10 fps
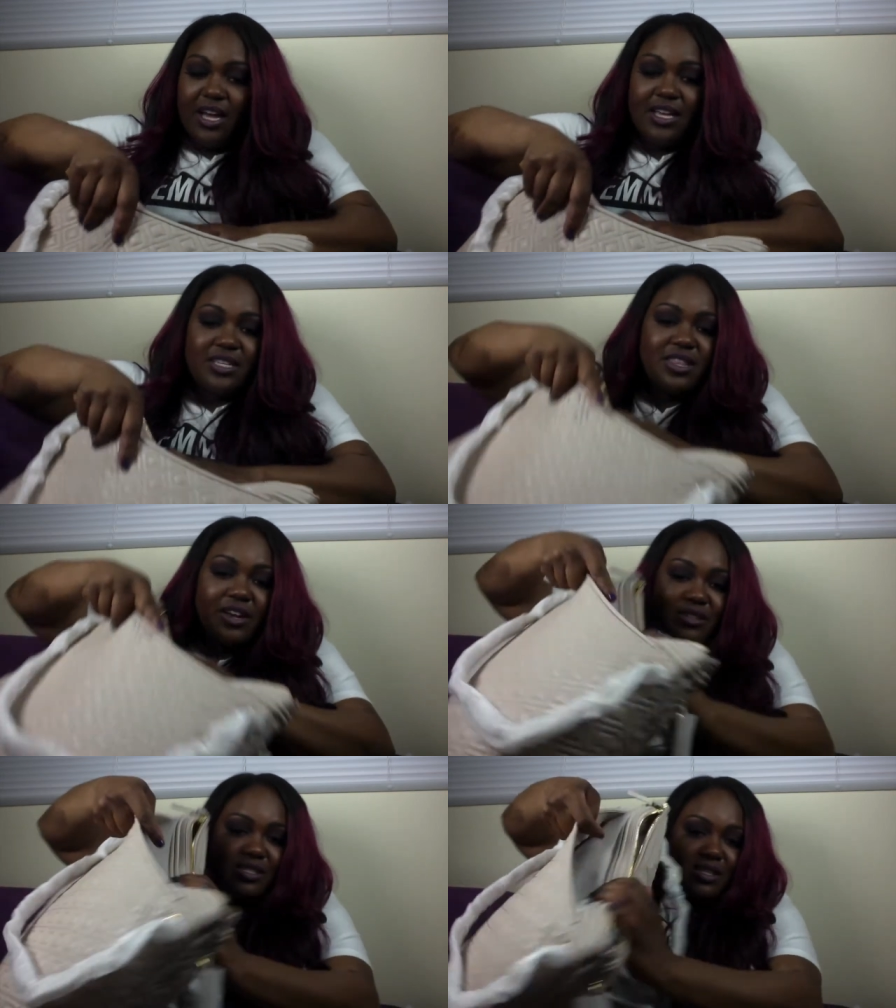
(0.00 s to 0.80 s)
Uh,
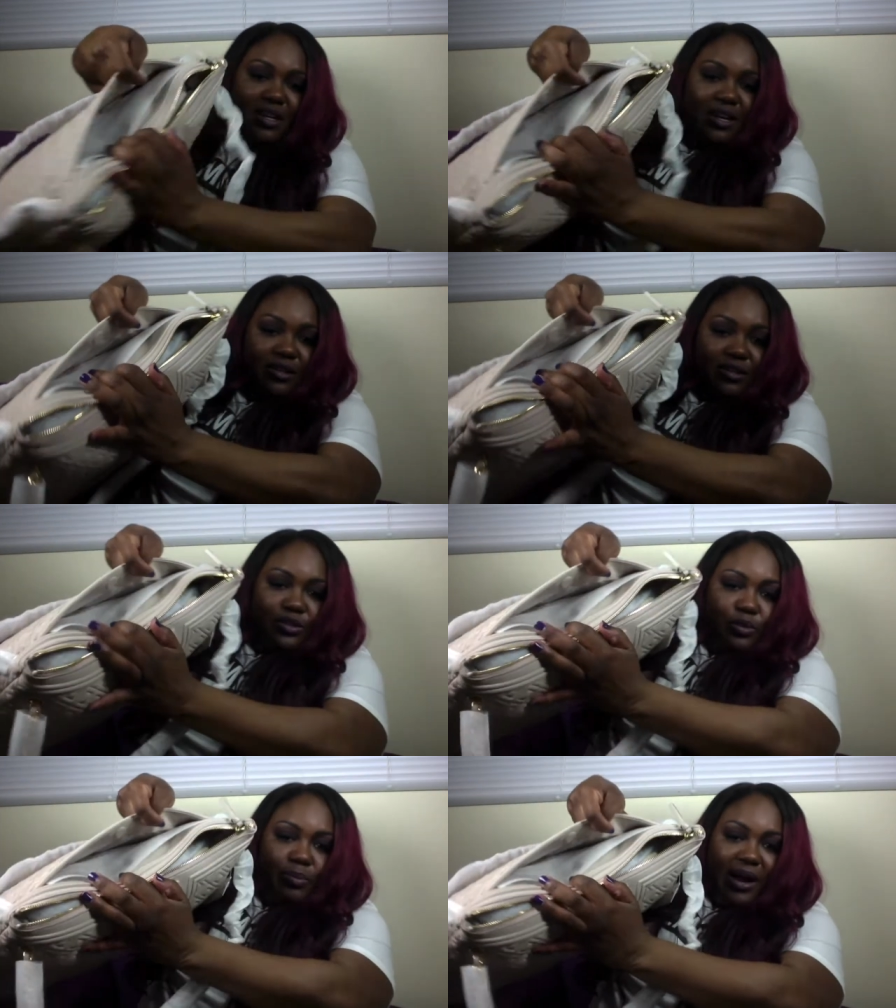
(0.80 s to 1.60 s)
there's a
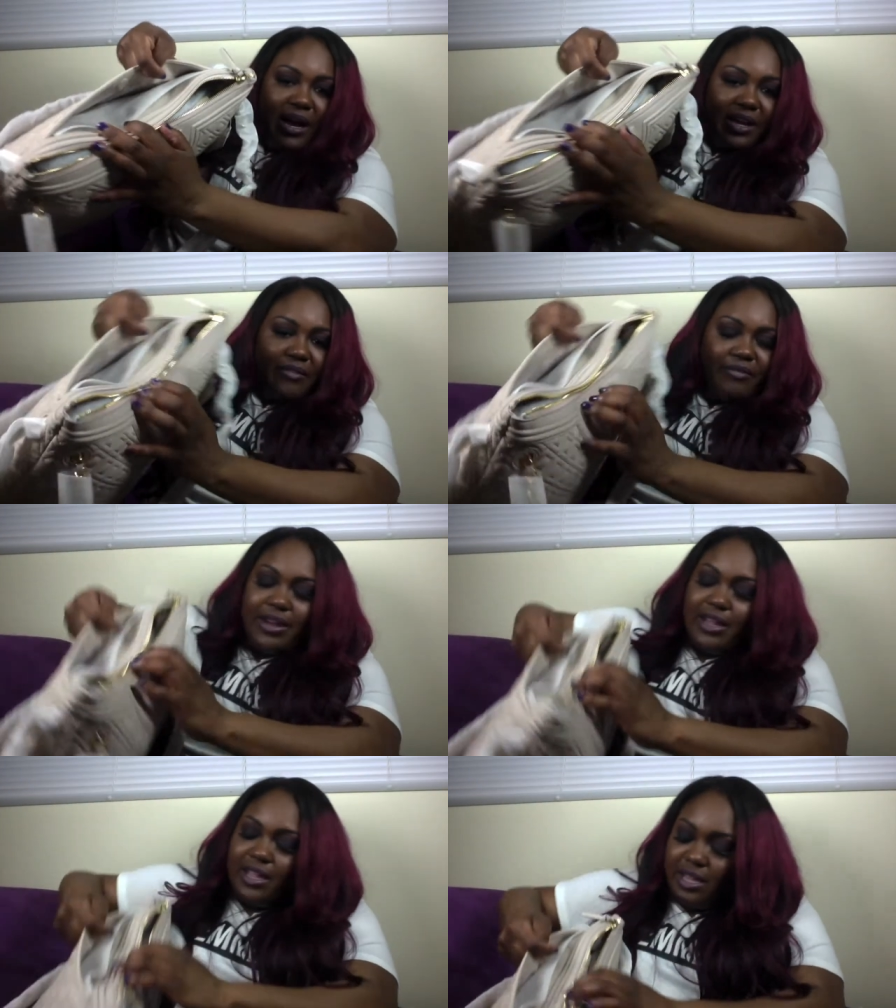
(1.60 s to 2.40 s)
little pocket
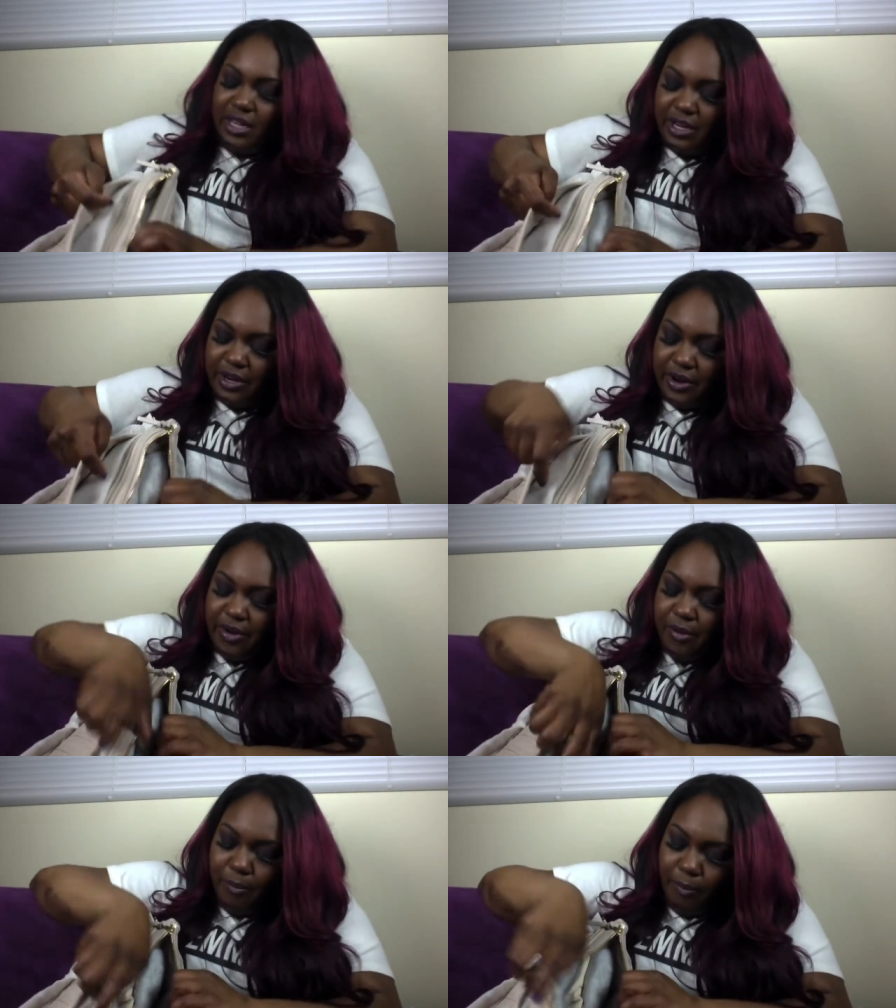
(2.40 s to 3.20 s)
right here.
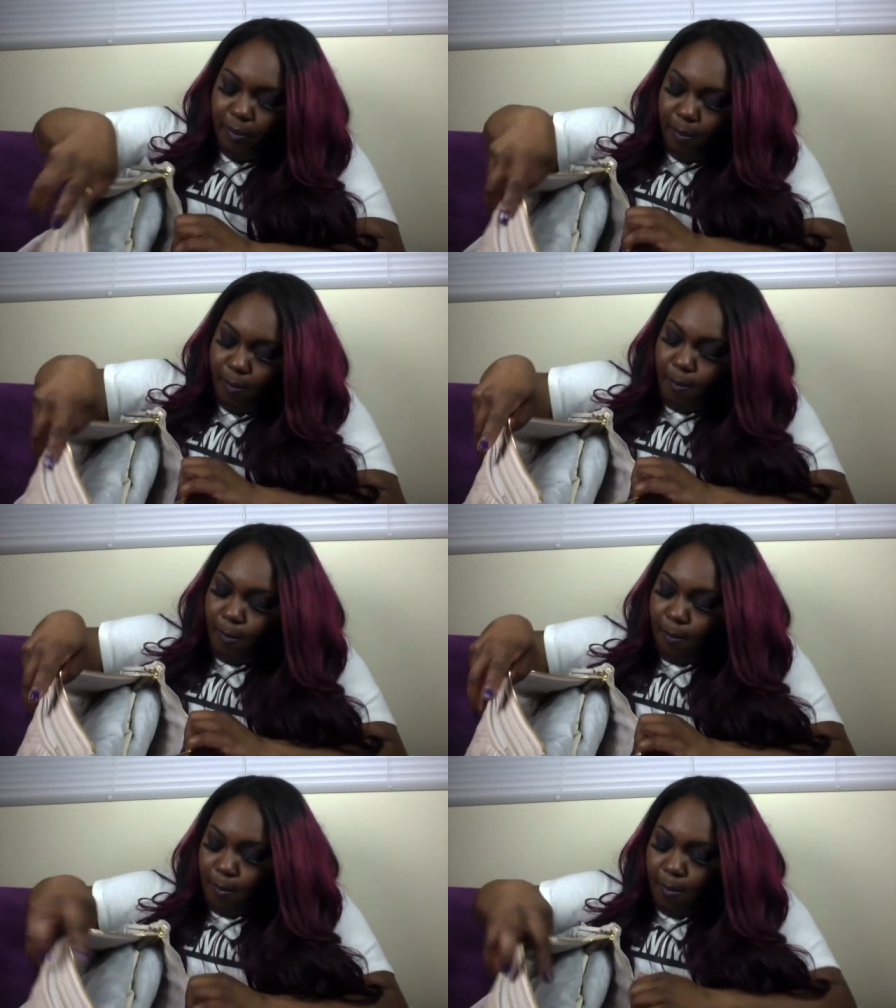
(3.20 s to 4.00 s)

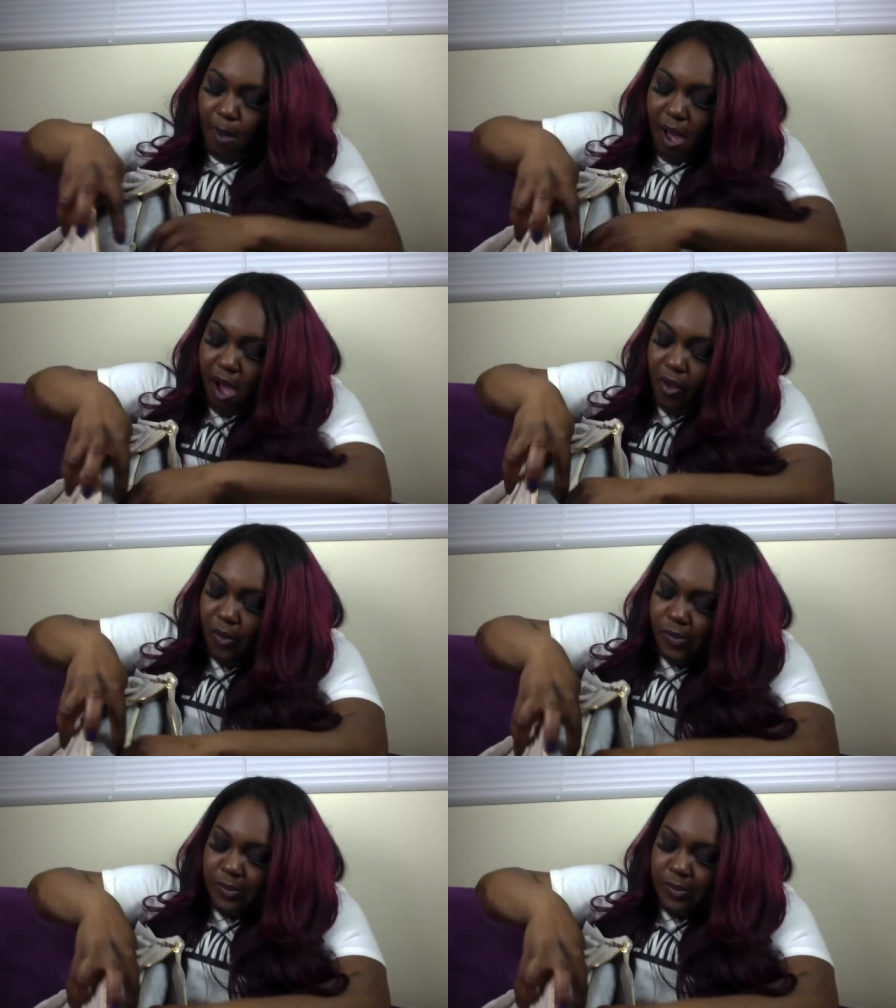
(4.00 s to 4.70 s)
Oh.